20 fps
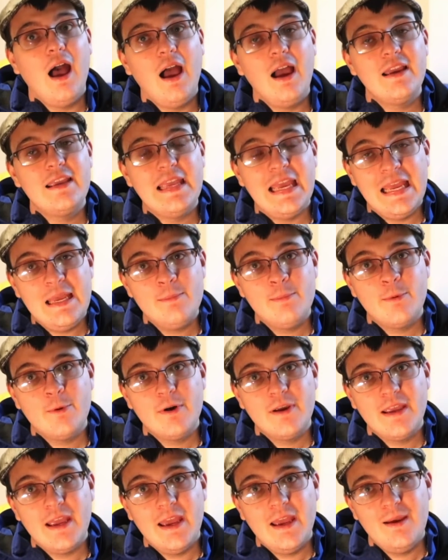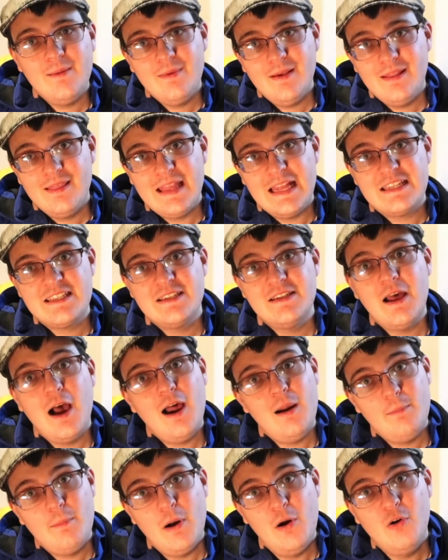A Game Boy game that's
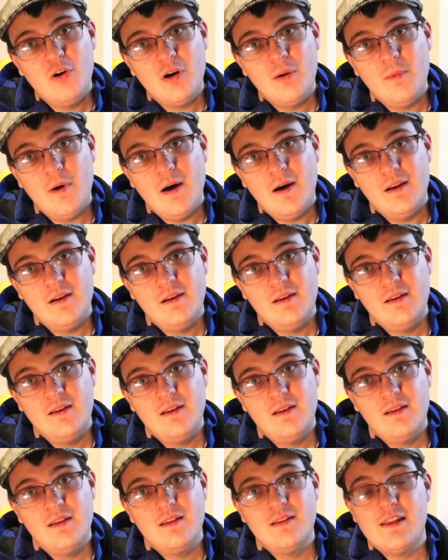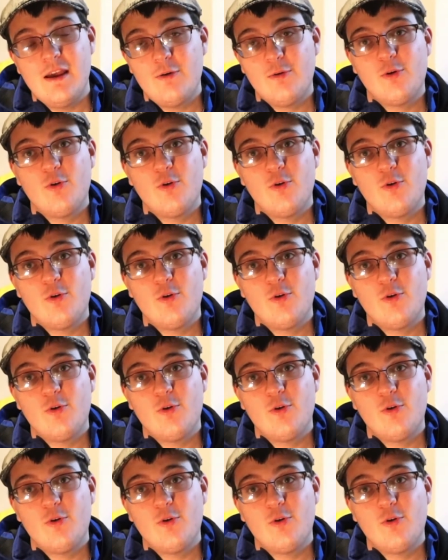not Pokemon, that